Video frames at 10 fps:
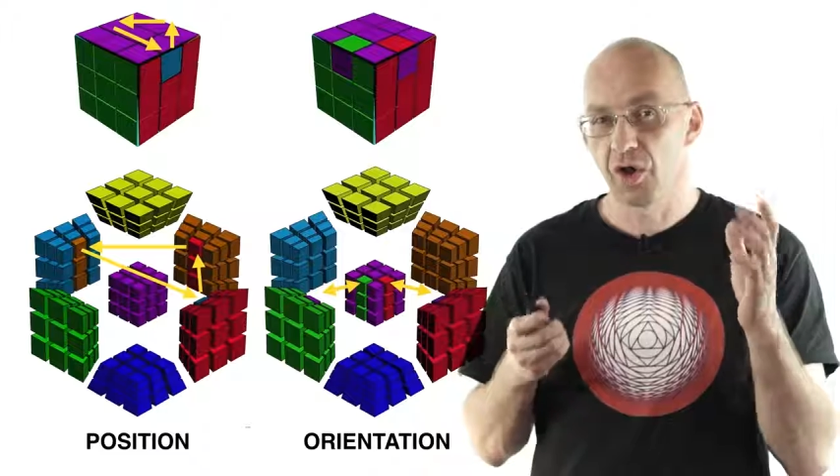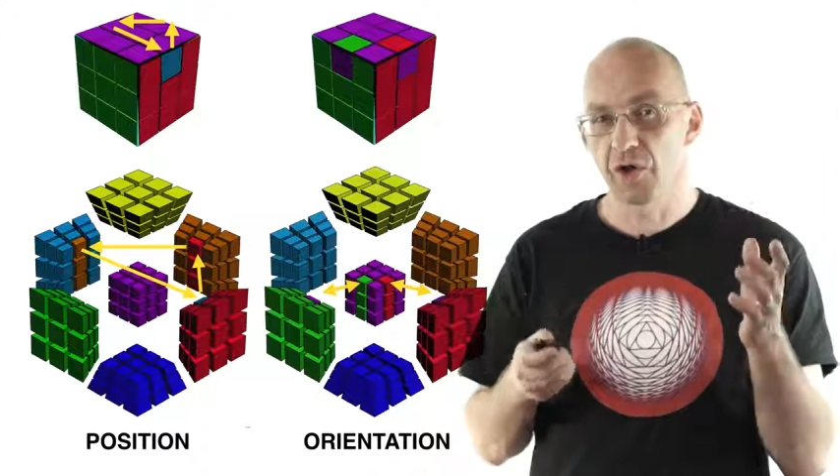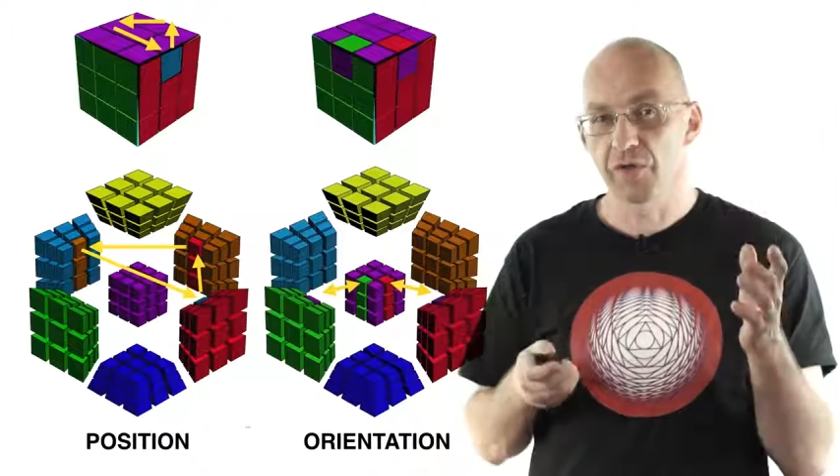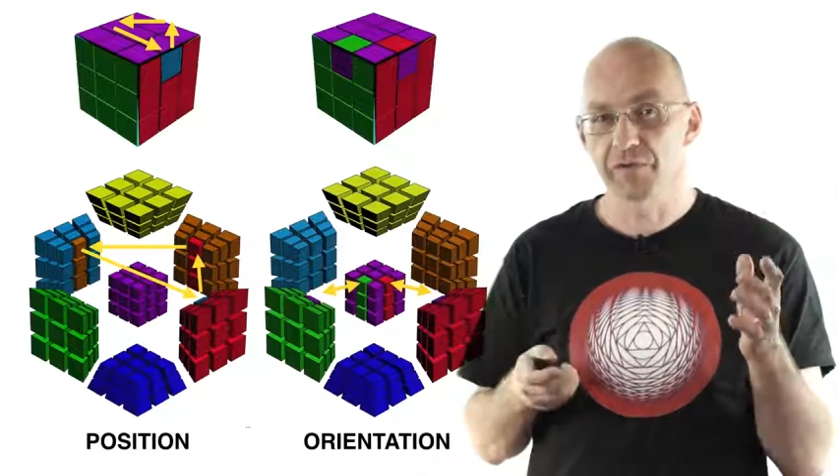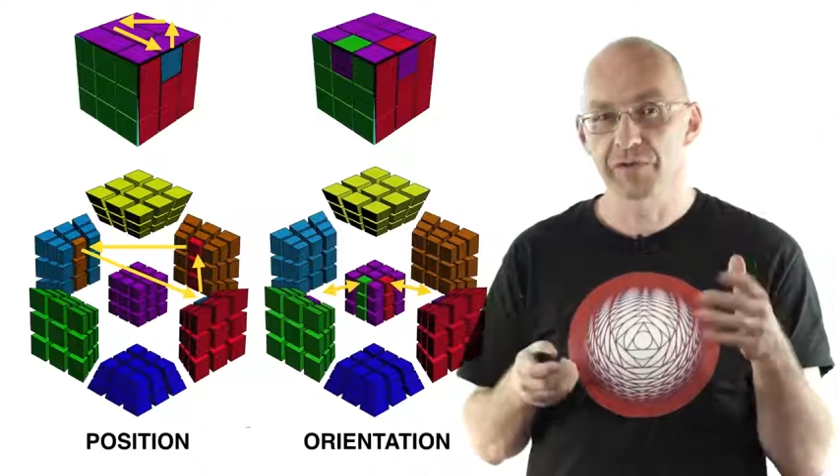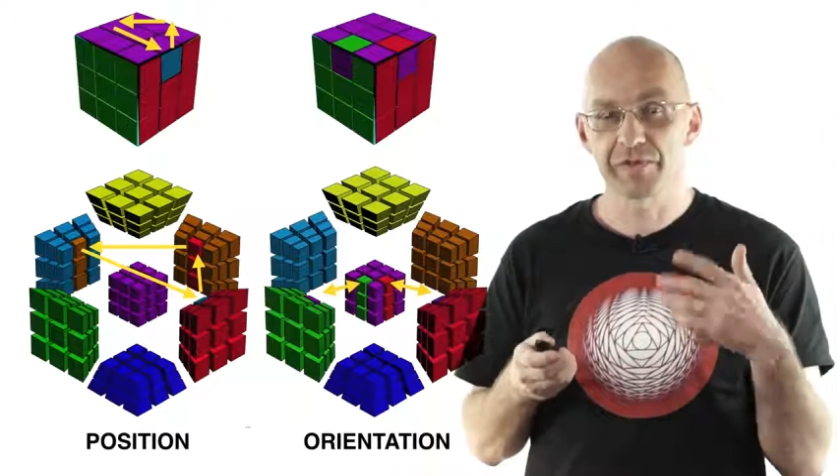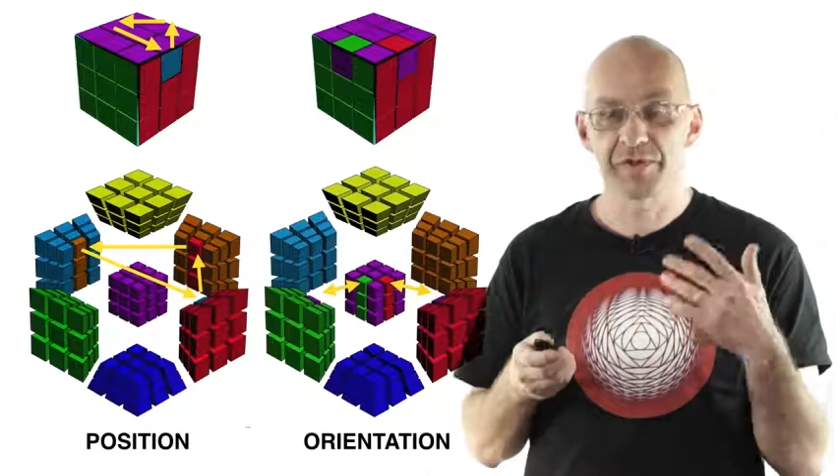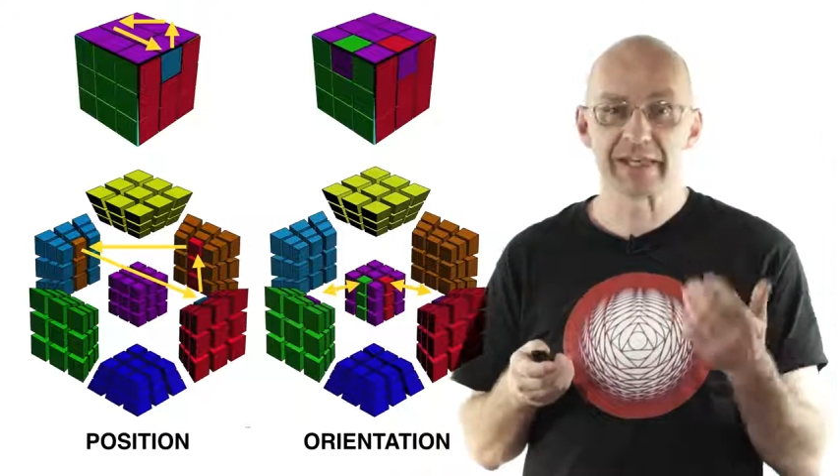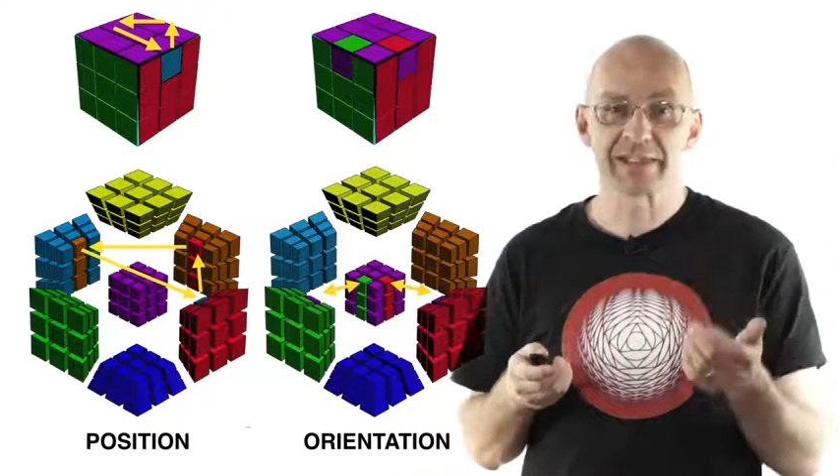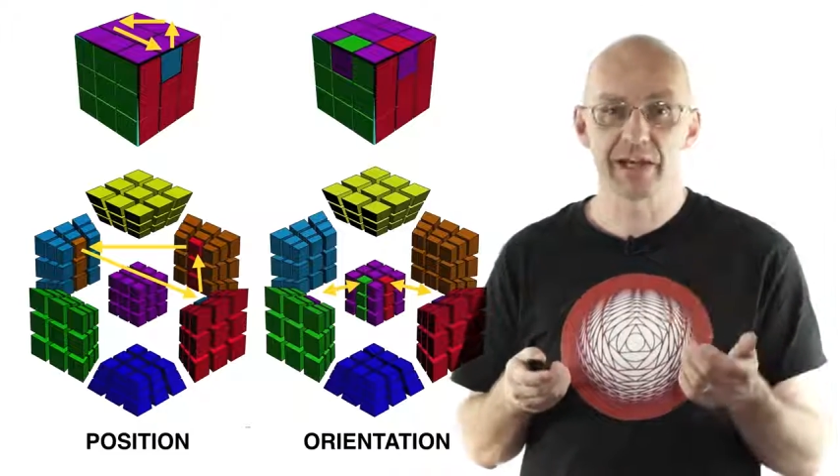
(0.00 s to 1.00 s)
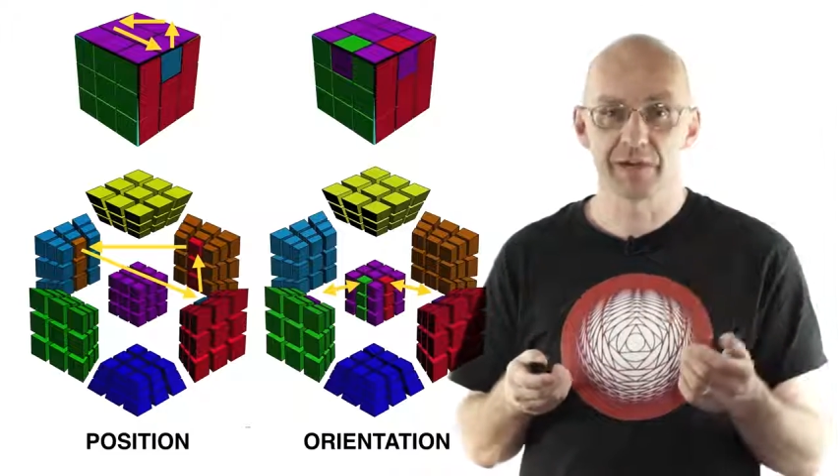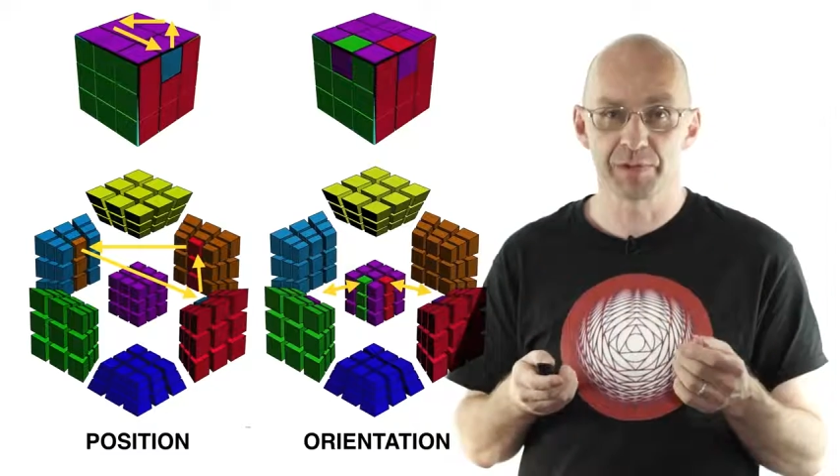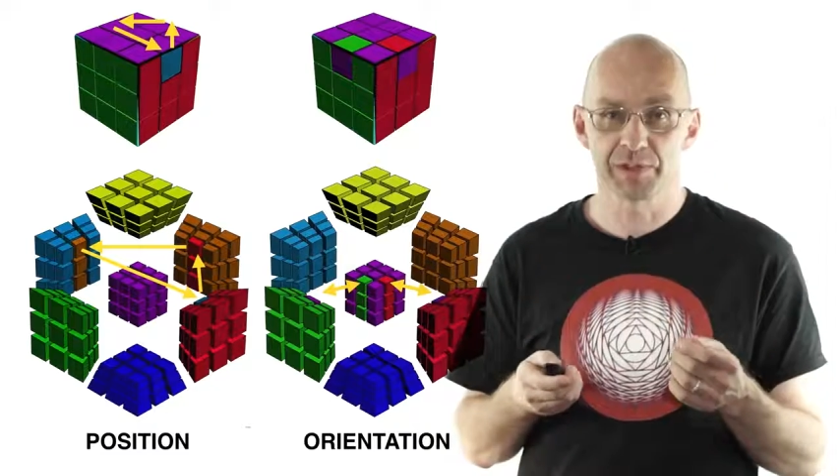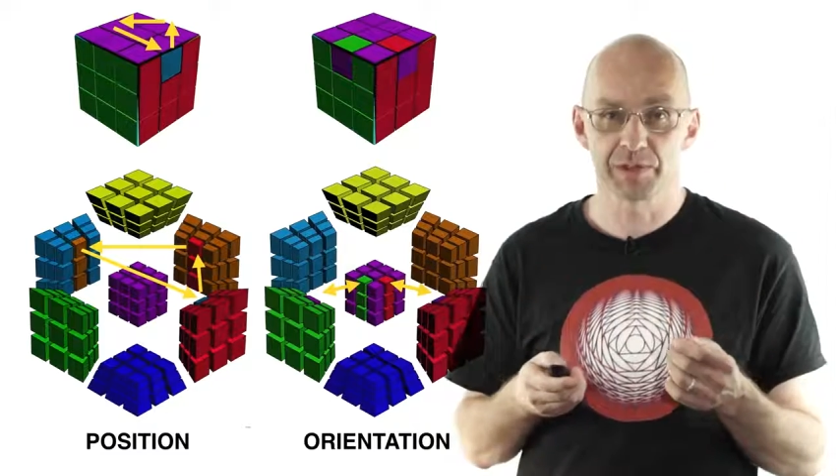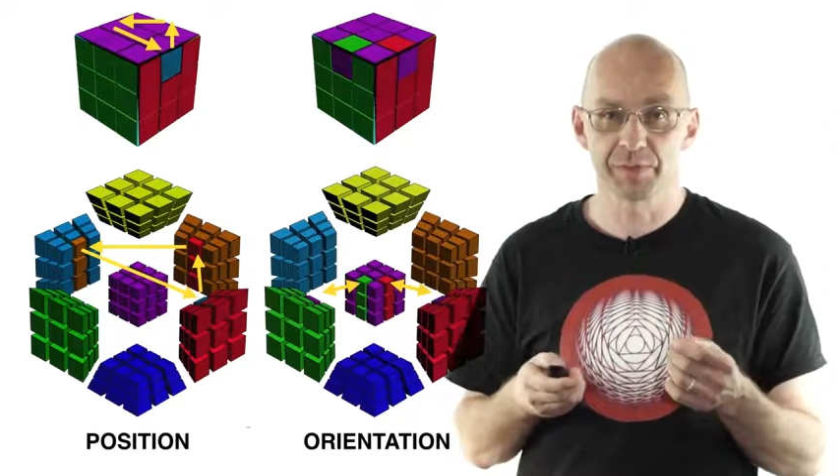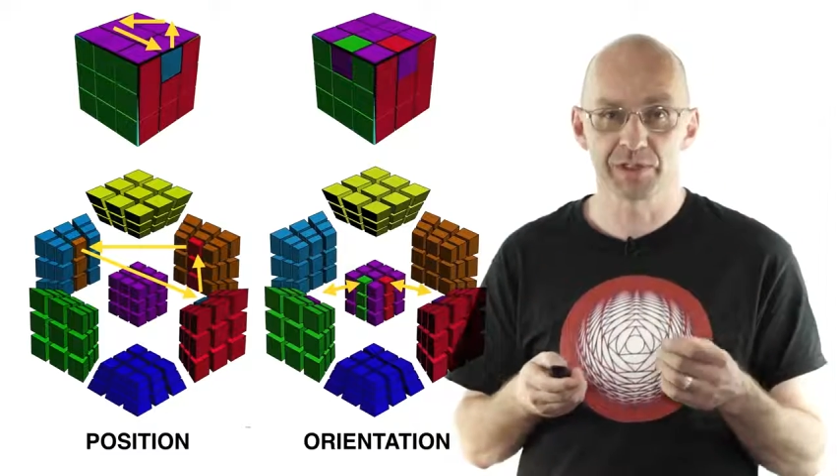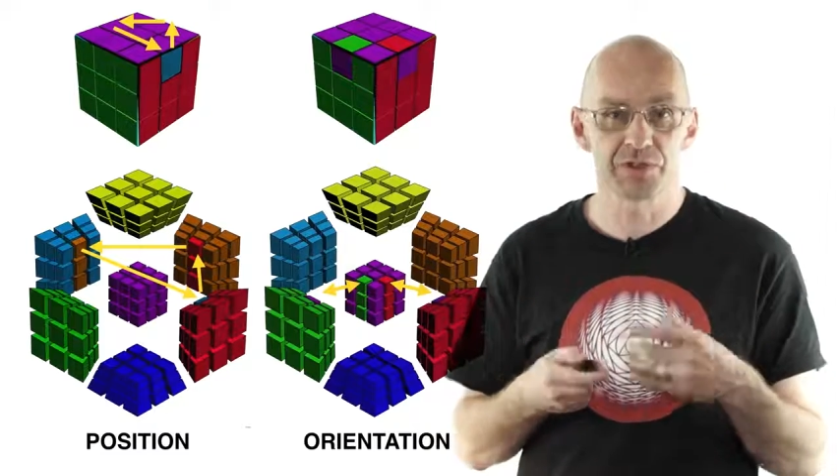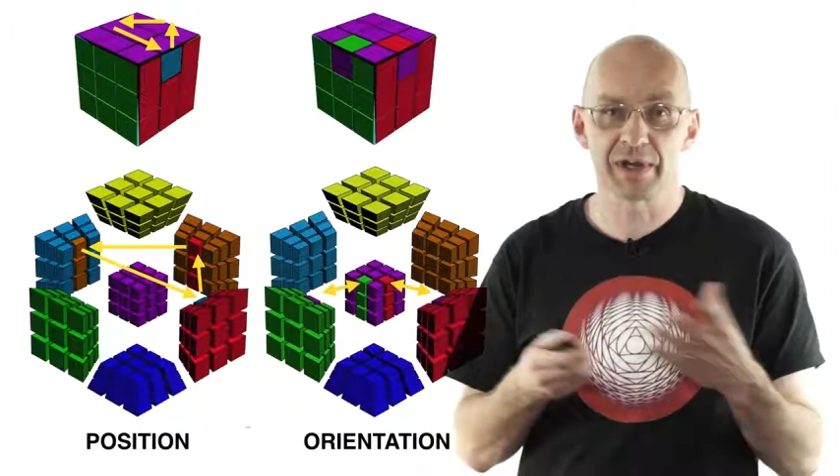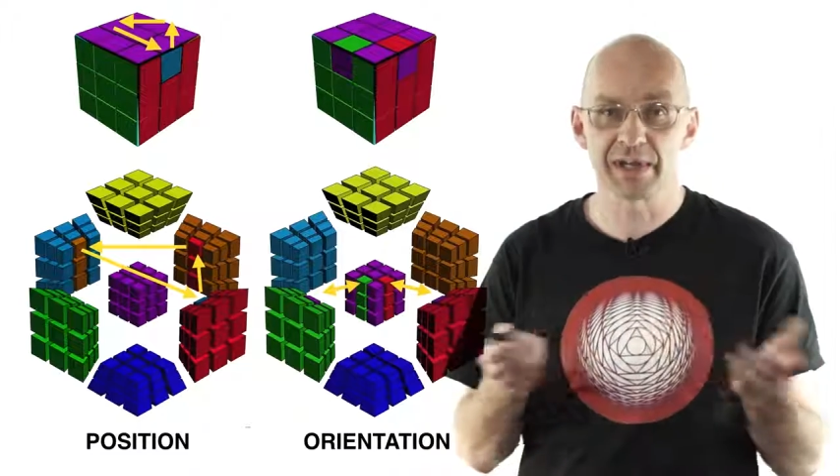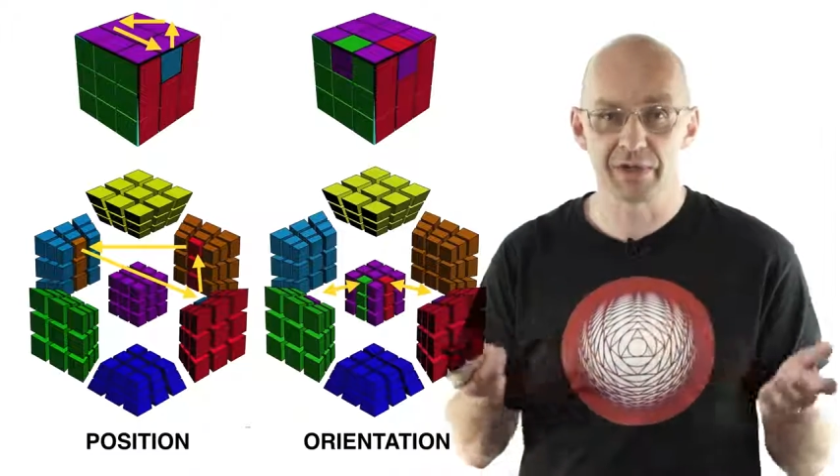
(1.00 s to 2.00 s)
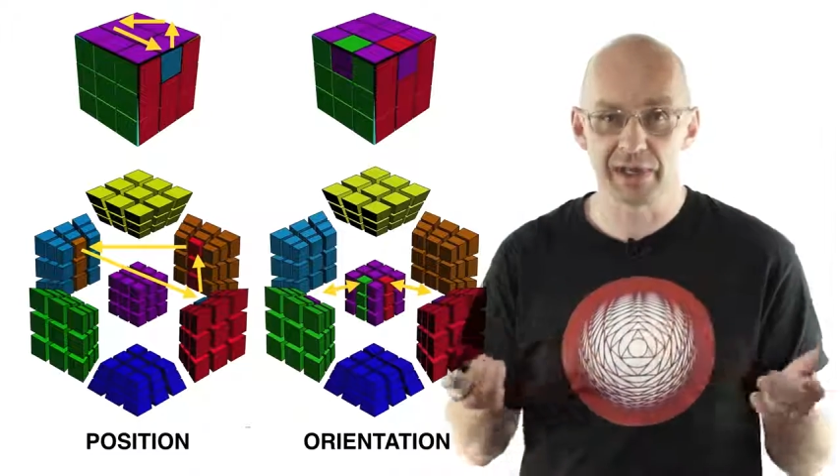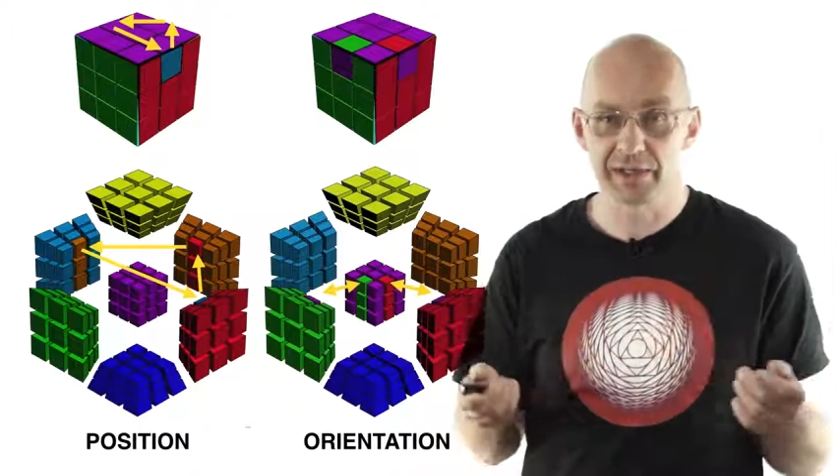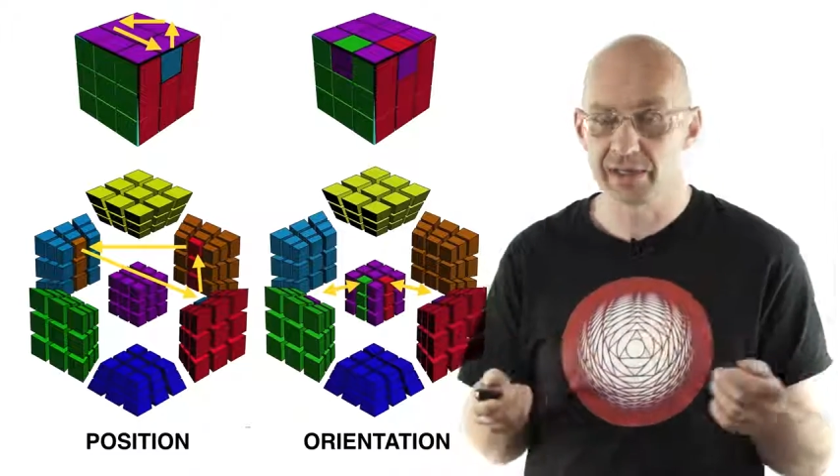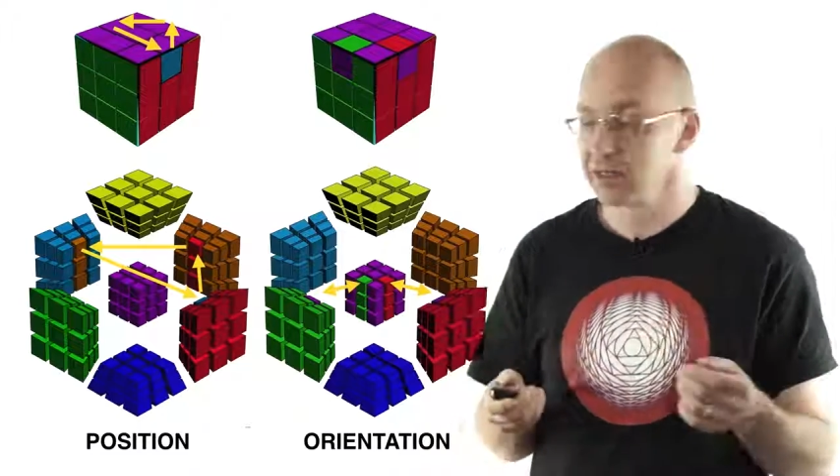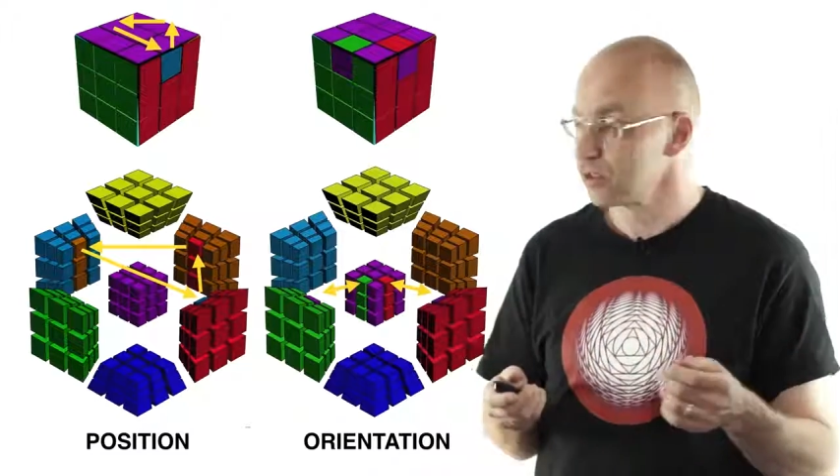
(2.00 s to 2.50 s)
of the face hypercubes straight away.